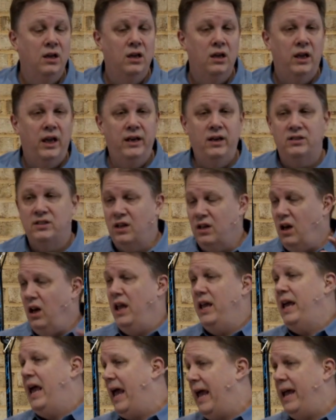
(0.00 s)
he doesn't
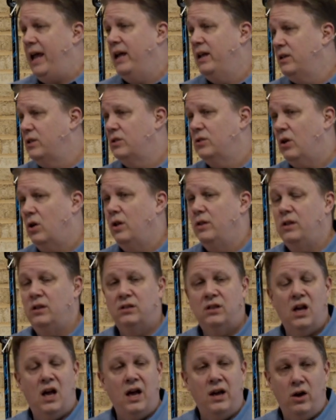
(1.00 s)
lay hands on this
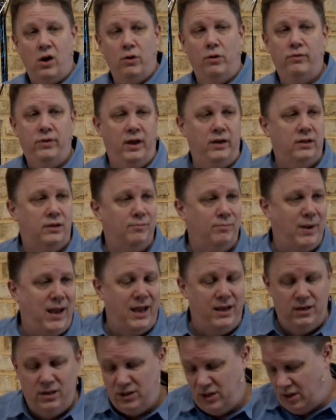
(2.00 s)
guy other than to
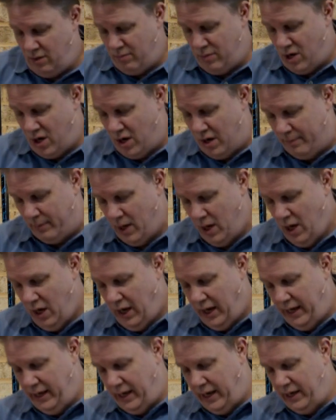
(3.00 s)
bandage him up.
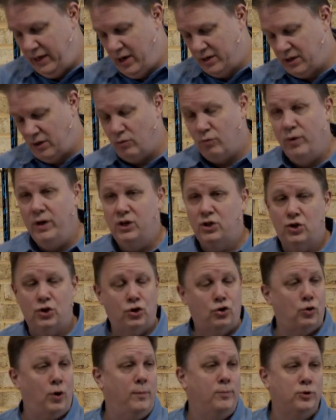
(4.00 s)
He, he doesn't read
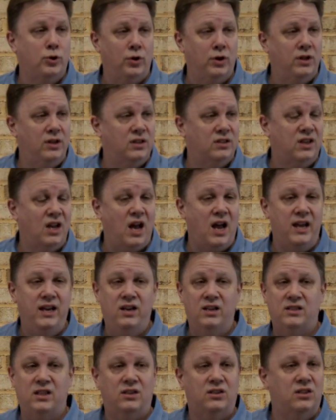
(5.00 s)
scripture to this guy, he
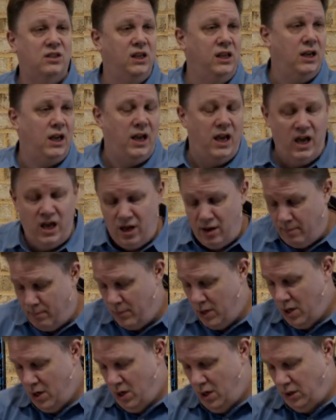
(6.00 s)
doesn't sing a hymn
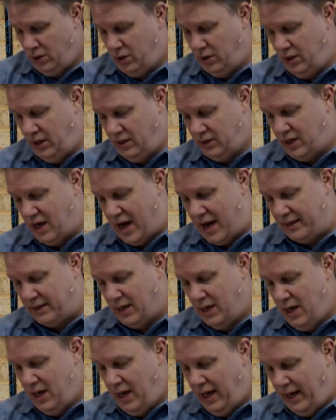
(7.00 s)
to these guys.
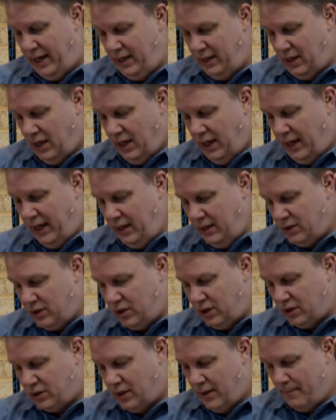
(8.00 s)
He, he's,
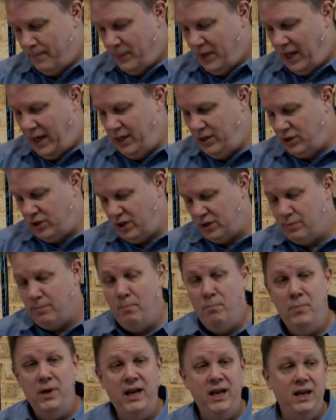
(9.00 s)
just, he's just
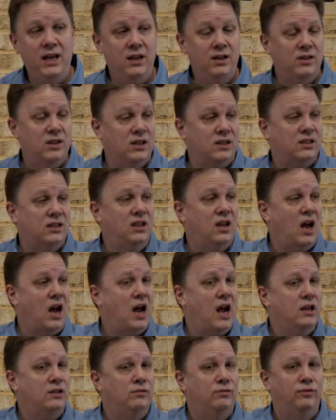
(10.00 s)
meeting this
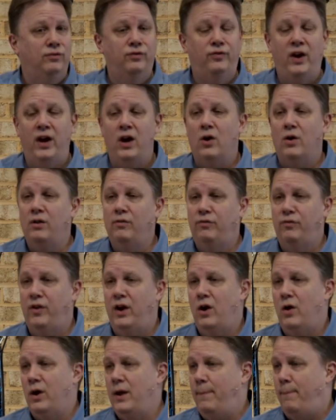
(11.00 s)
guy's very,
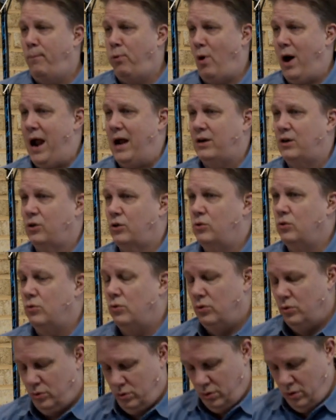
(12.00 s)
very
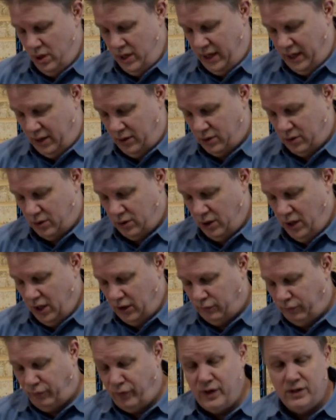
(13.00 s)
practical needs his
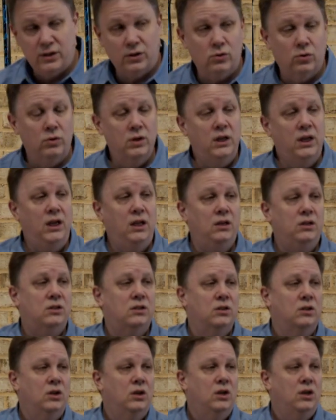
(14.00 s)
physical needs,
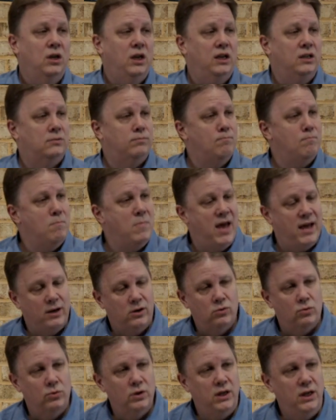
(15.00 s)
his
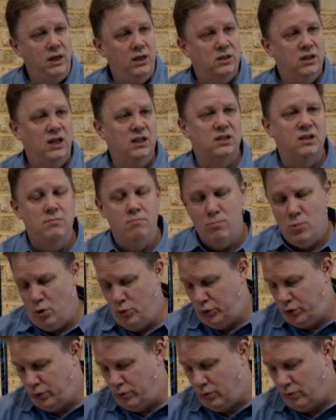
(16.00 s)
medical needs, his
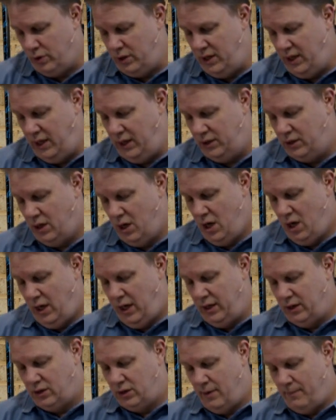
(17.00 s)
emotional needs,
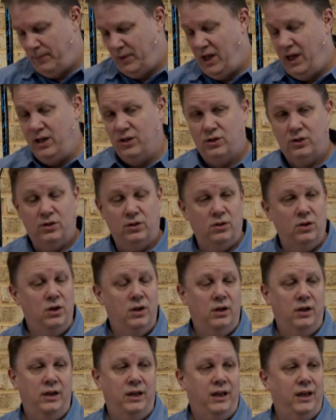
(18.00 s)
his, his,
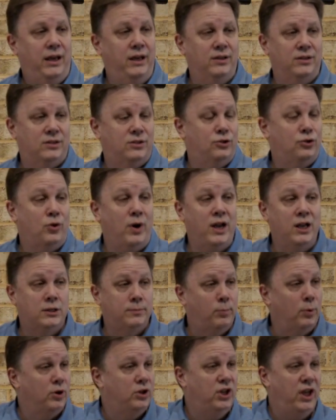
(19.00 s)
his
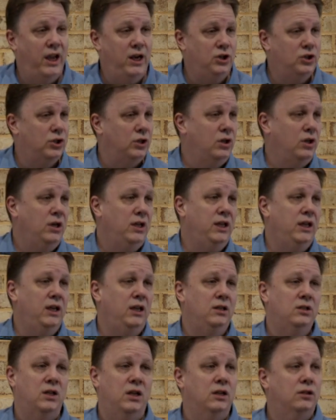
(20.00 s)
transportation
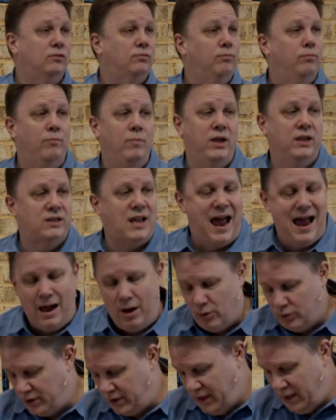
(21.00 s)
needs, his, his
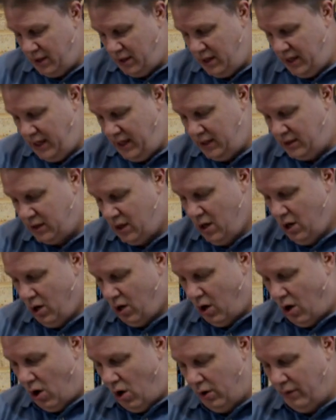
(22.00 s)
housing needs,
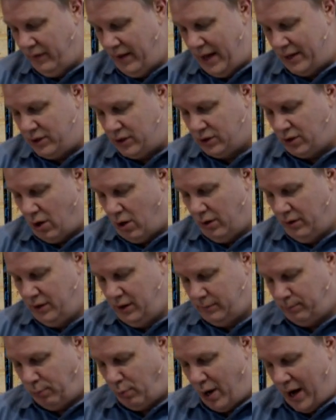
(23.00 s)
all of that, just all of
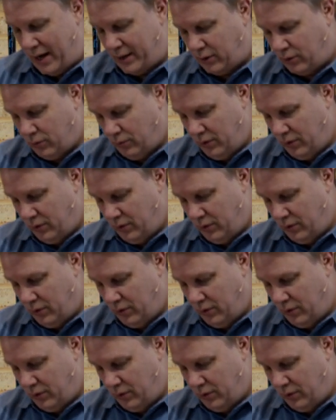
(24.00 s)
these practical